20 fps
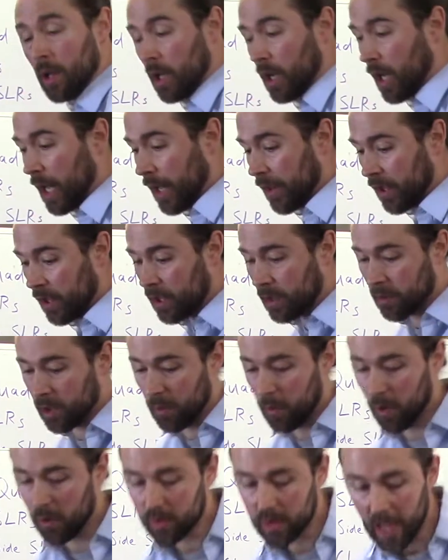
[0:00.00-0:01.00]
The
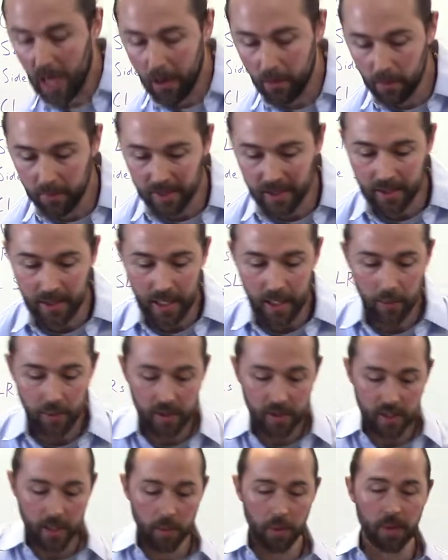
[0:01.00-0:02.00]
most common mistake we
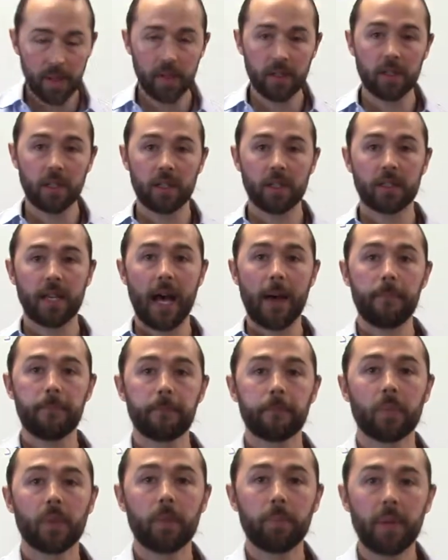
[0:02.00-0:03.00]
see with this is that
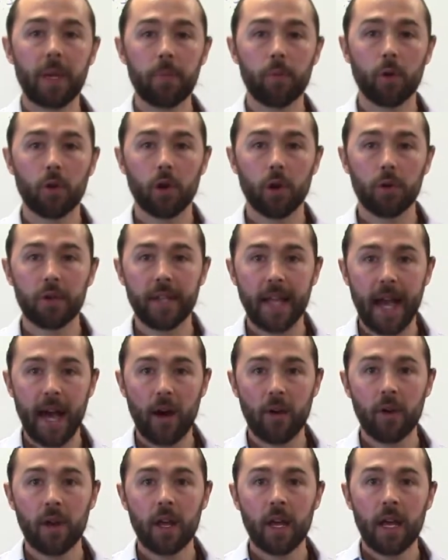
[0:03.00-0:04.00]
people go
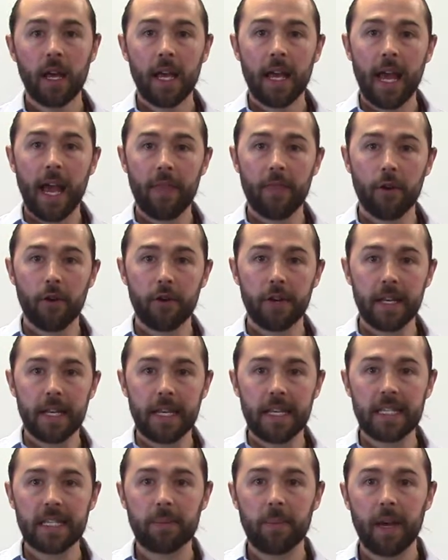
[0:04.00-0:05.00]
down and their
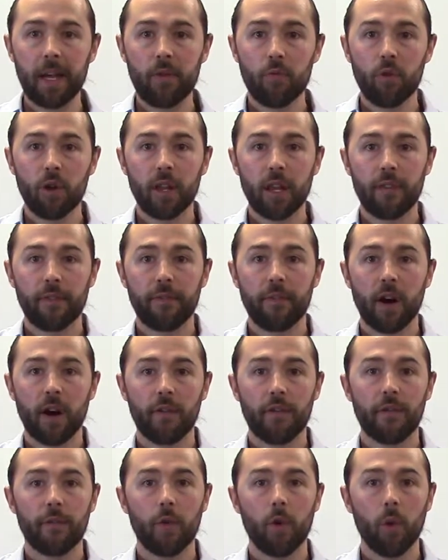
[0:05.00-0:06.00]
knees bend really far
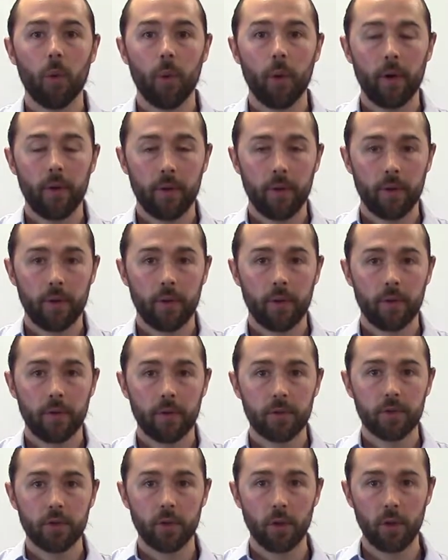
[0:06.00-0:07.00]
forward.
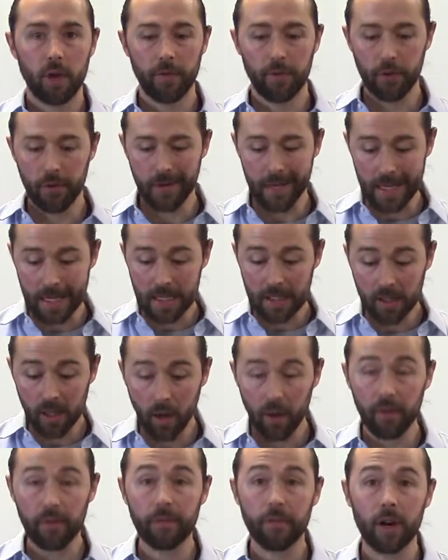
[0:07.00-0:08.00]
So if your knees
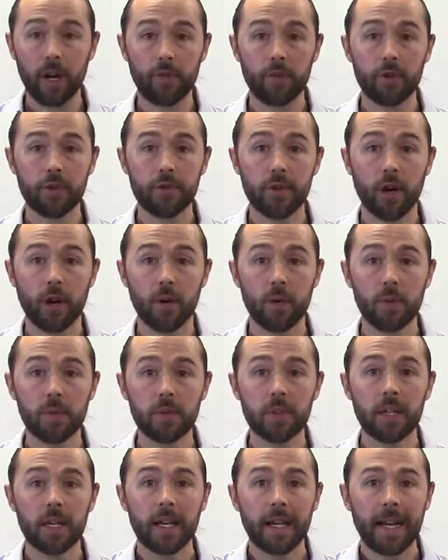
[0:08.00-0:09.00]
go in front of your
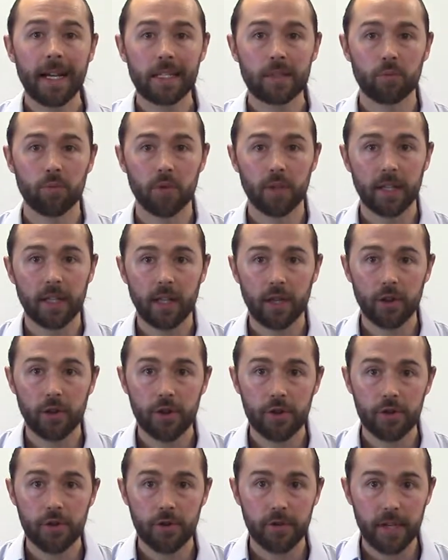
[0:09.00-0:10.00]
toes, it's really going to
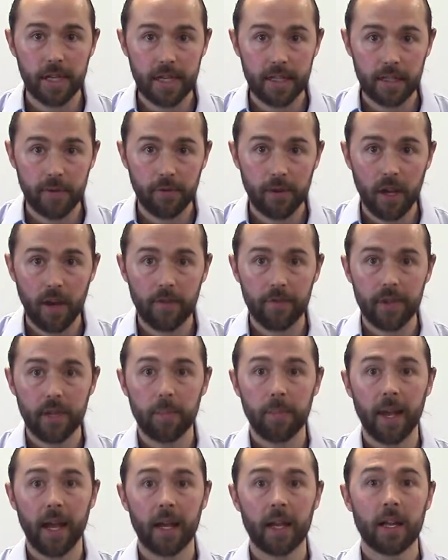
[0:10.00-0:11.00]
hurt your knees if you have knee
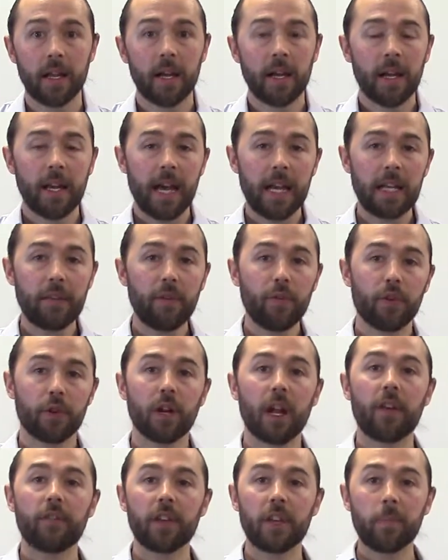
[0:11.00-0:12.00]
pain. And even if you
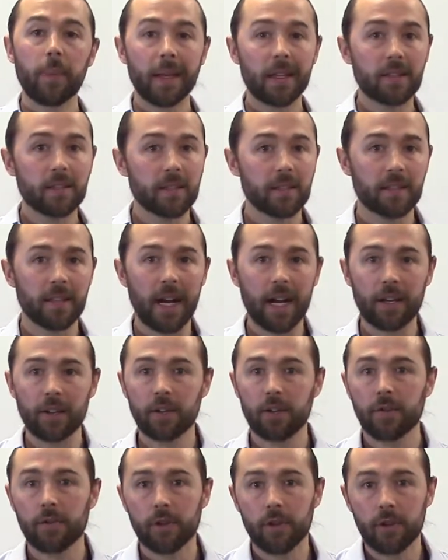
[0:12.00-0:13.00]
don't have knee pain, it's just not
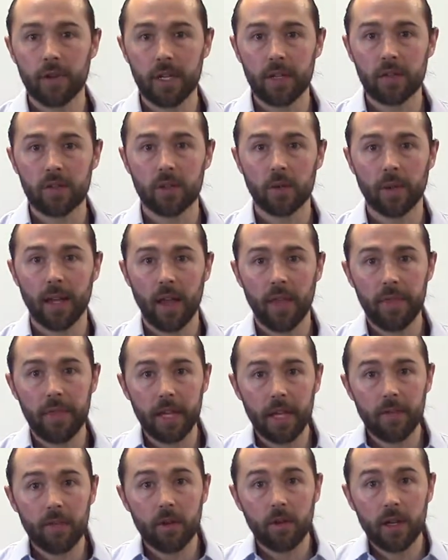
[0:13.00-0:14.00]
good for your knees. So again,
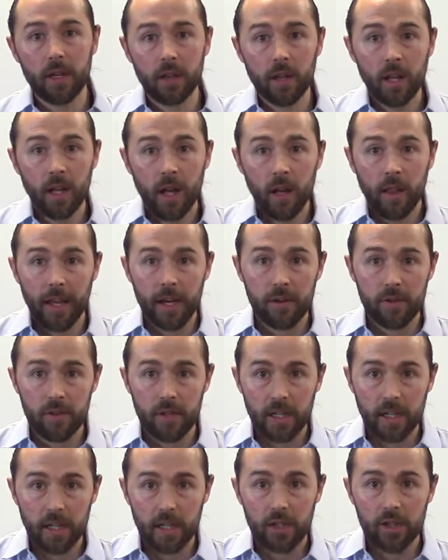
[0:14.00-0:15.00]
think of going like you're
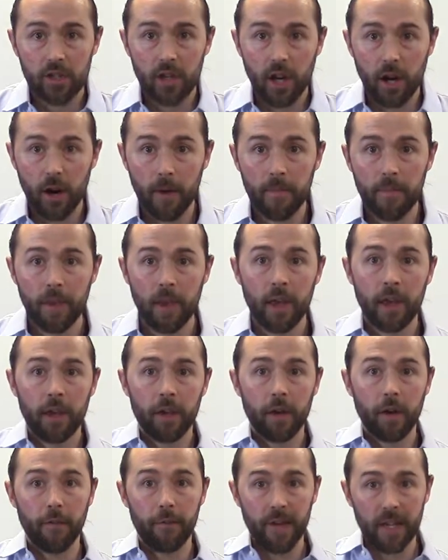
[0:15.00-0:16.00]
sitting in a chair,
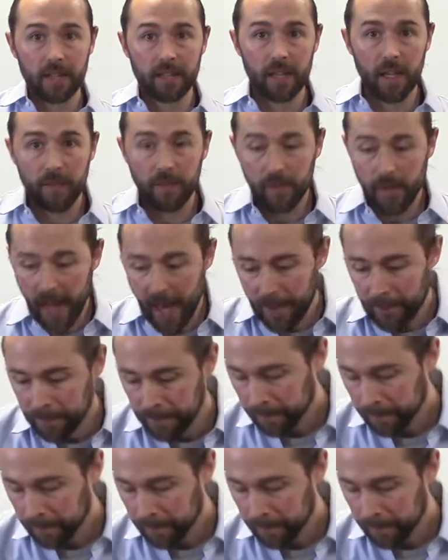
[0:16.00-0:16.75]
your feet stay flat.